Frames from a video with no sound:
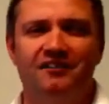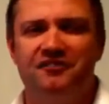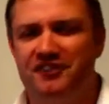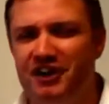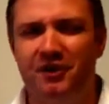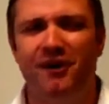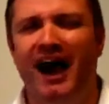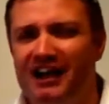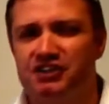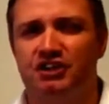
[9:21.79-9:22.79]

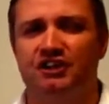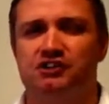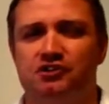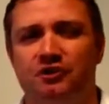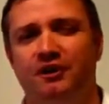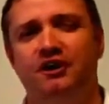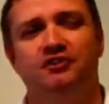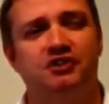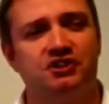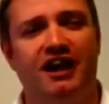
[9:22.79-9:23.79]
Few actually truly
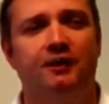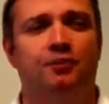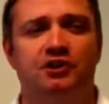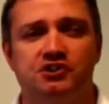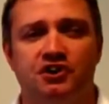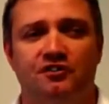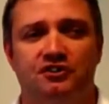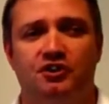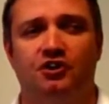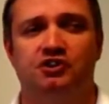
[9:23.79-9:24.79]
understand what a
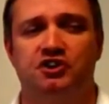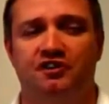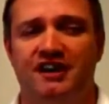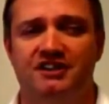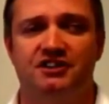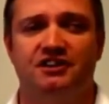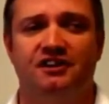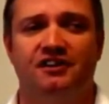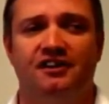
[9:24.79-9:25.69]
service culture is.